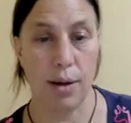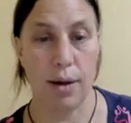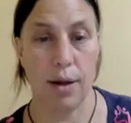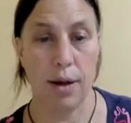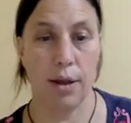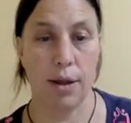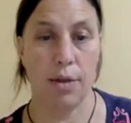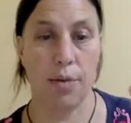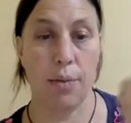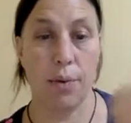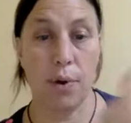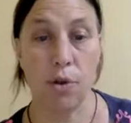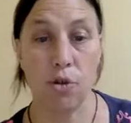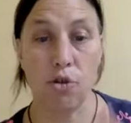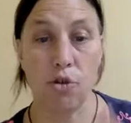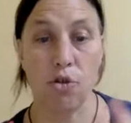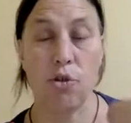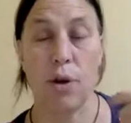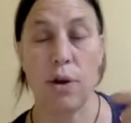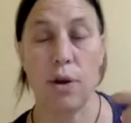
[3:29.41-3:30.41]
Exposure
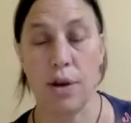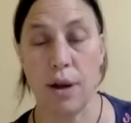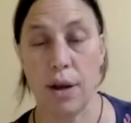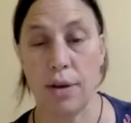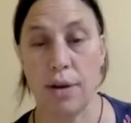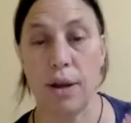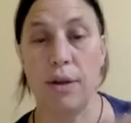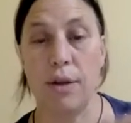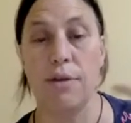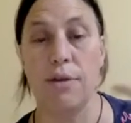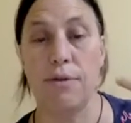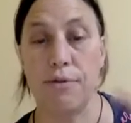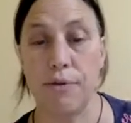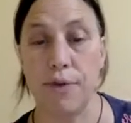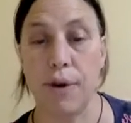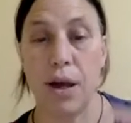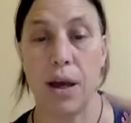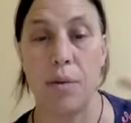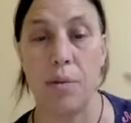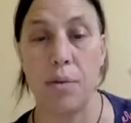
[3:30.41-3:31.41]
to an
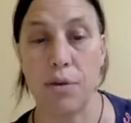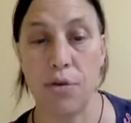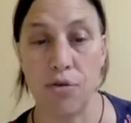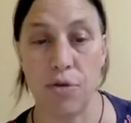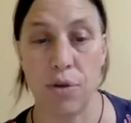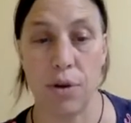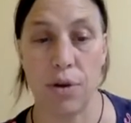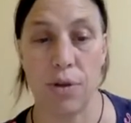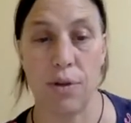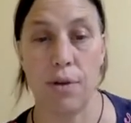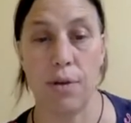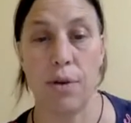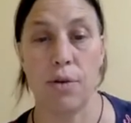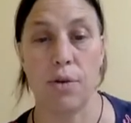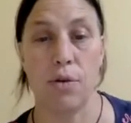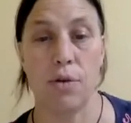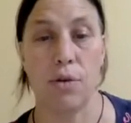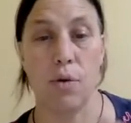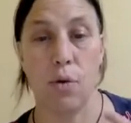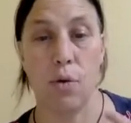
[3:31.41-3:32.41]
identifiable stressor that
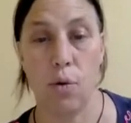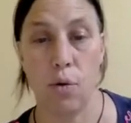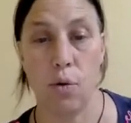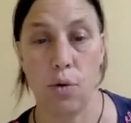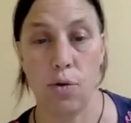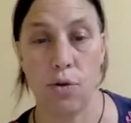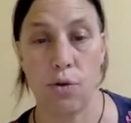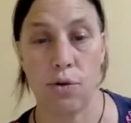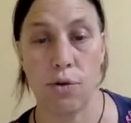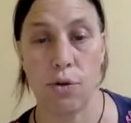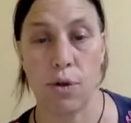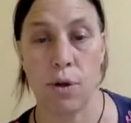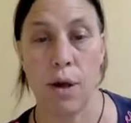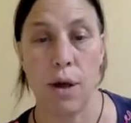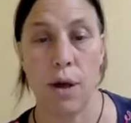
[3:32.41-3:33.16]
caused